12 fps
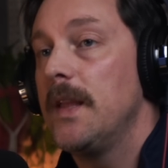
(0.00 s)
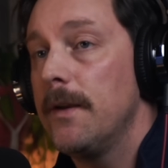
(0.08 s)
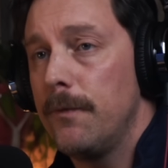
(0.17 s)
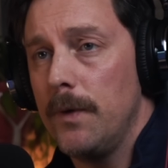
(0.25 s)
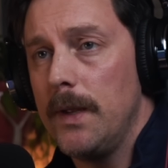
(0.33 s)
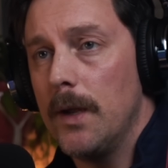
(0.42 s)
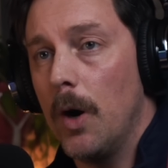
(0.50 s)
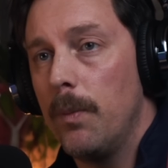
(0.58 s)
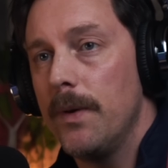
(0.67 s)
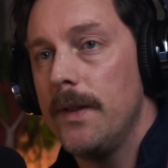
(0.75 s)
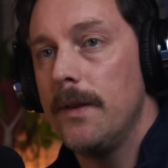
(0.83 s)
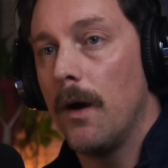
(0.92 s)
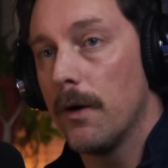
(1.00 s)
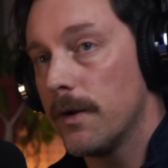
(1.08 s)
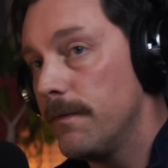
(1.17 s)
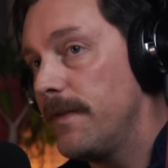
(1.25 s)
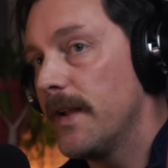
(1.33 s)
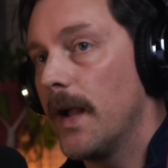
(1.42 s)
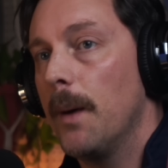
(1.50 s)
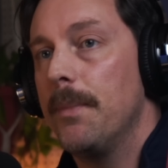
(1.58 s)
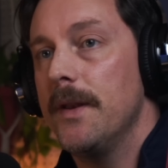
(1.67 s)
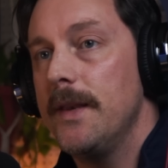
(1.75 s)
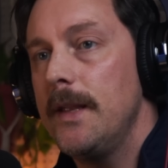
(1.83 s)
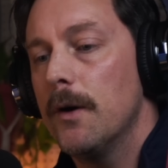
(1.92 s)
If we open our config up
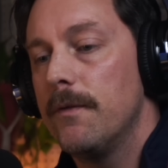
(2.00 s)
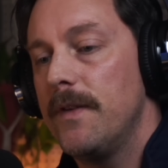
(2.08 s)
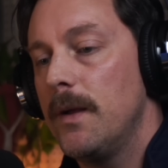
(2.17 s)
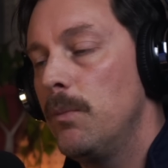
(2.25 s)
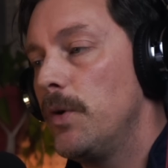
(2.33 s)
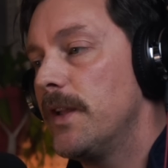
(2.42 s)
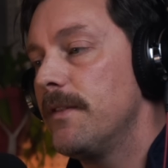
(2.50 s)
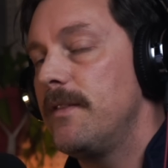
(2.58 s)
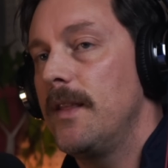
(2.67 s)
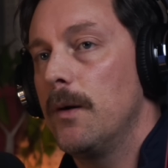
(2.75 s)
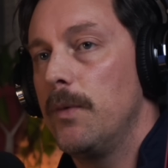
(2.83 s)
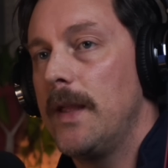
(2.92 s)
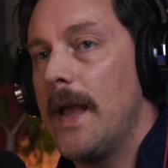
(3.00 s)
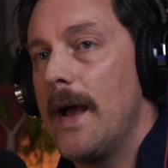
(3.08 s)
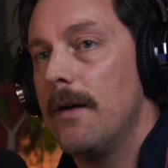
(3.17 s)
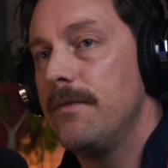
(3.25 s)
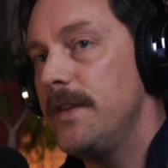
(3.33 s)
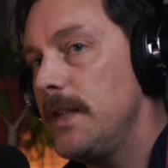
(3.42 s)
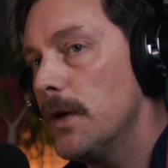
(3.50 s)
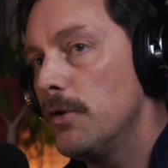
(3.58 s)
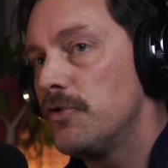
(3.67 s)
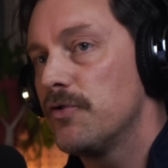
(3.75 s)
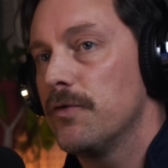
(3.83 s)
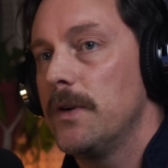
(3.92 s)
in NeoVim, we can see that we have
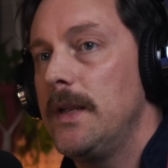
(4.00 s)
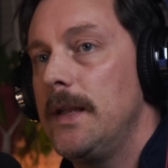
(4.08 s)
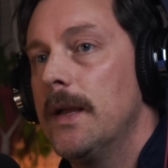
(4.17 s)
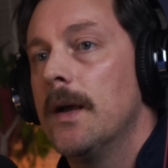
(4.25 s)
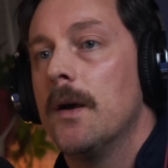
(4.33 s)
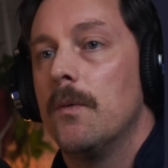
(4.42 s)
NeoTree,